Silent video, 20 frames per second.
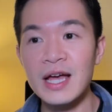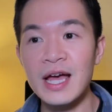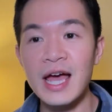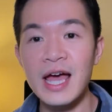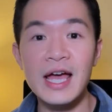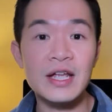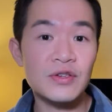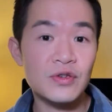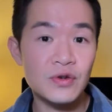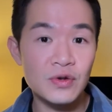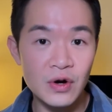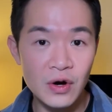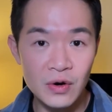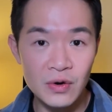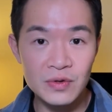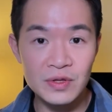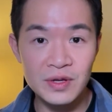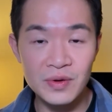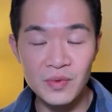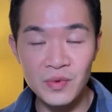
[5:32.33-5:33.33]
and you
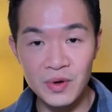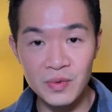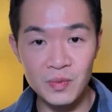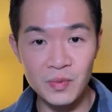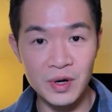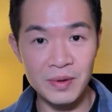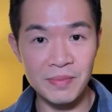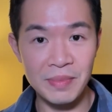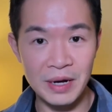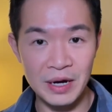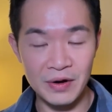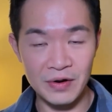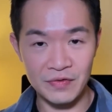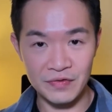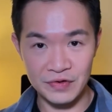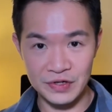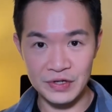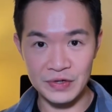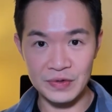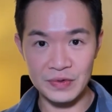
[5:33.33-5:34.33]
only want one pair of
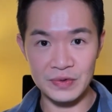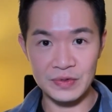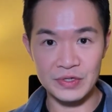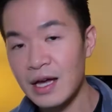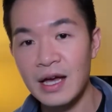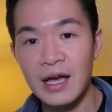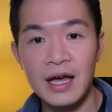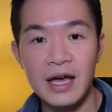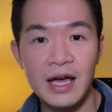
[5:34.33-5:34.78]
shoes.